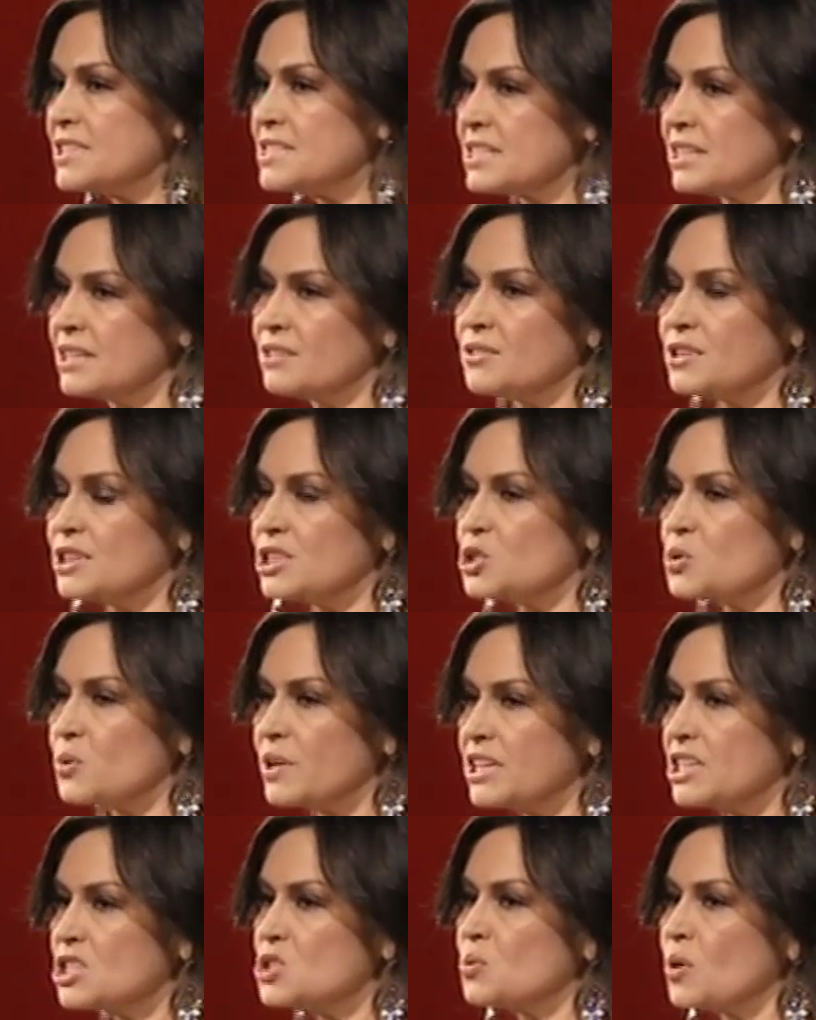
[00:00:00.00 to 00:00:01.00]
delivered the
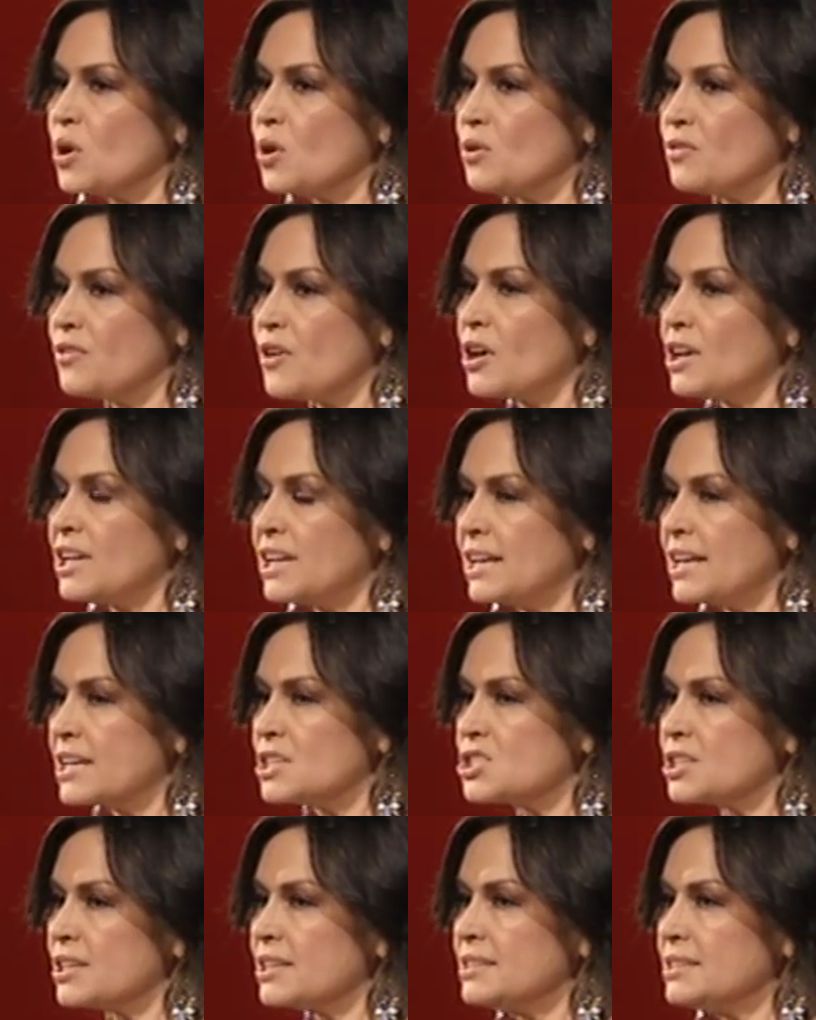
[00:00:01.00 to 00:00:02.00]
2012 Olle
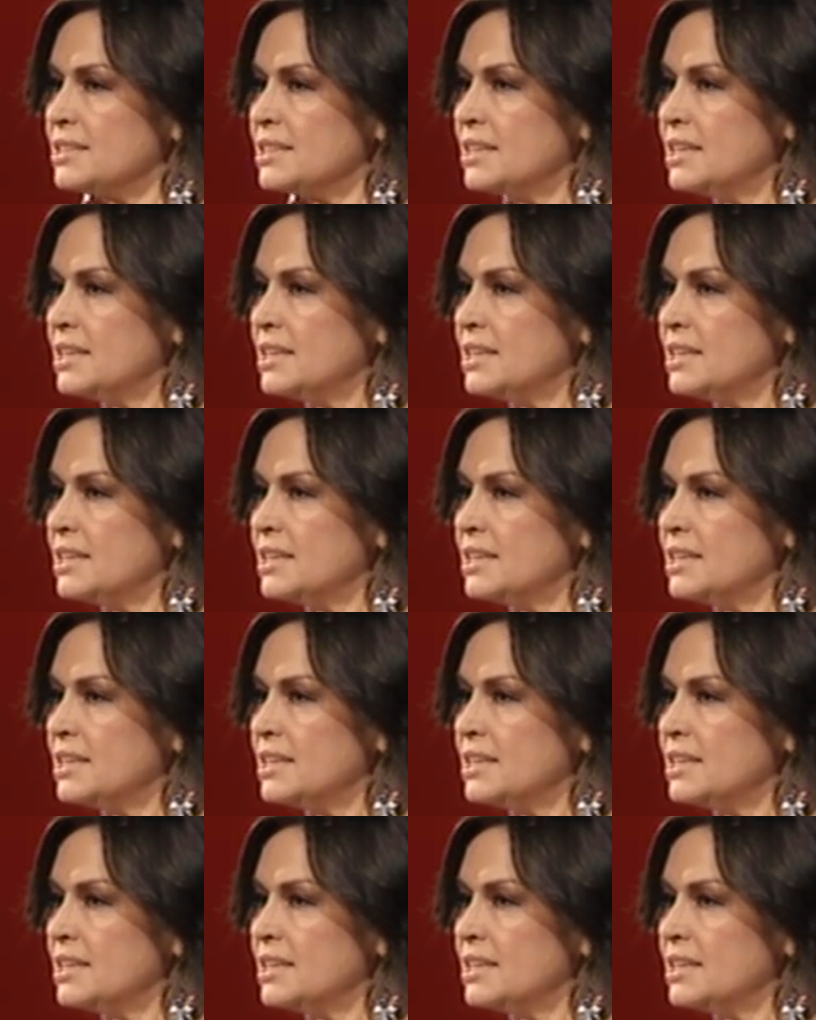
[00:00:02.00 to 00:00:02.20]
Lecture,